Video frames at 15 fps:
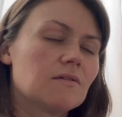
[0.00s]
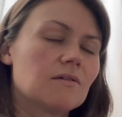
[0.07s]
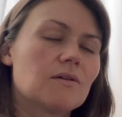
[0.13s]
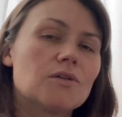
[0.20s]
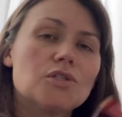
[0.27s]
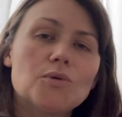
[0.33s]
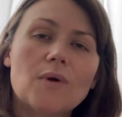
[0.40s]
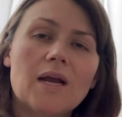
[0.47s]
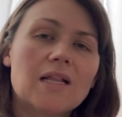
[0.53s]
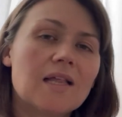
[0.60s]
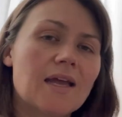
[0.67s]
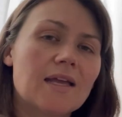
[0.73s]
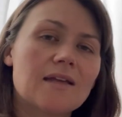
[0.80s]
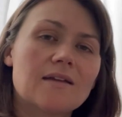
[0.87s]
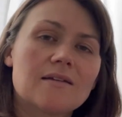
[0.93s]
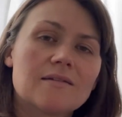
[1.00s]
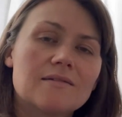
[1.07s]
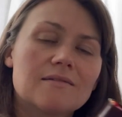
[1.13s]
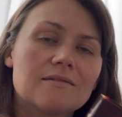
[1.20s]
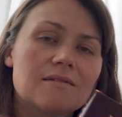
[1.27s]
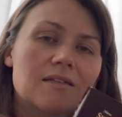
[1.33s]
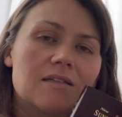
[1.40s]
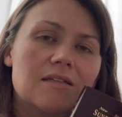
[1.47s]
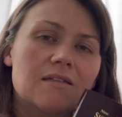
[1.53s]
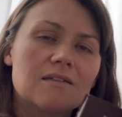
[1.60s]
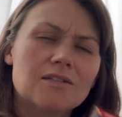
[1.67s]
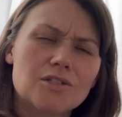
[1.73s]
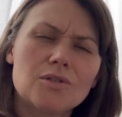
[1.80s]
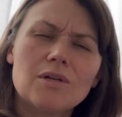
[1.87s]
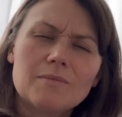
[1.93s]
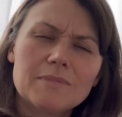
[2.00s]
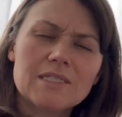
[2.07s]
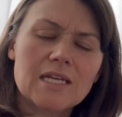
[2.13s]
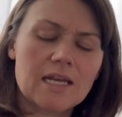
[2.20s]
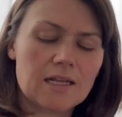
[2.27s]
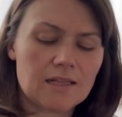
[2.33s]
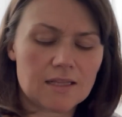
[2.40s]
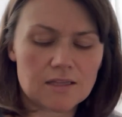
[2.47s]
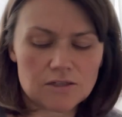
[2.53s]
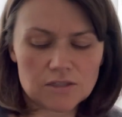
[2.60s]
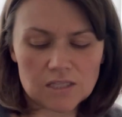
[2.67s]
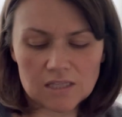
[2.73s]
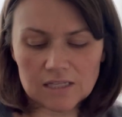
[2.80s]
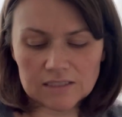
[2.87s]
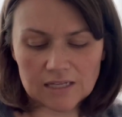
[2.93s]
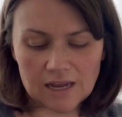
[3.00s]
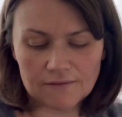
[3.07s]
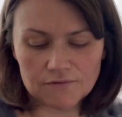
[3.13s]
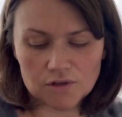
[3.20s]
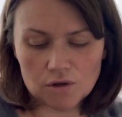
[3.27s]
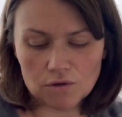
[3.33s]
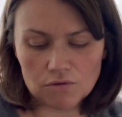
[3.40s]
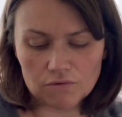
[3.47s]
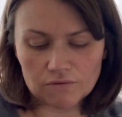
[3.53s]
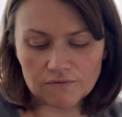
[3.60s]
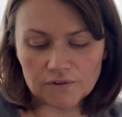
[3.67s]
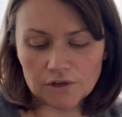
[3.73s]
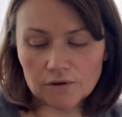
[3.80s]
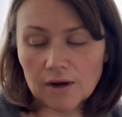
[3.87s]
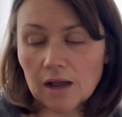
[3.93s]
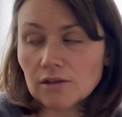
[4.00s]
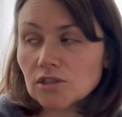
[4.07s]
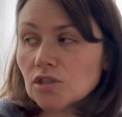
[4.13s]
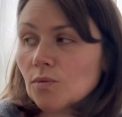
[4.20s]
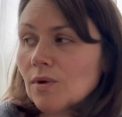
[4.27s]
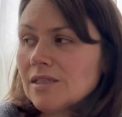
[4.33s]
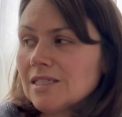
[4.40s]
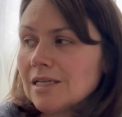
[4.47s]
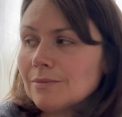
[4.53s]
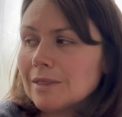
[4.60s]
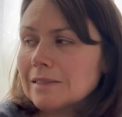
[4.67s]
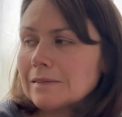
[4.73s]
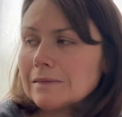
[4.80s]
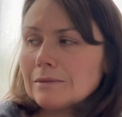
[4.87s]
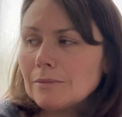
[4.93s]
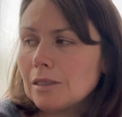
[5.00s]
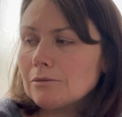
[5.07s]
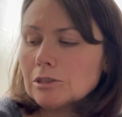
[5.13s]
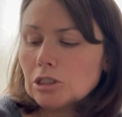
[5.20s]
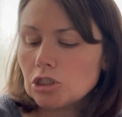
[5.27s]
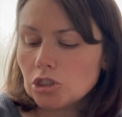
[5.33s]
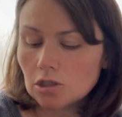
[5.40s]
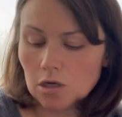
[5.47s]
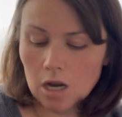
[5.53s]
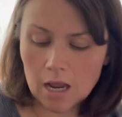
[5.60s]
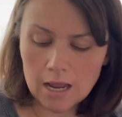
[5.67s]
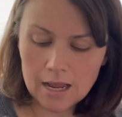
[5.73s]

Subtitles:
Or do I, like, you know what I'm saying? Like, these are the things I have to go through and figure out. So the ones that I'm like, well, I'm not really sure.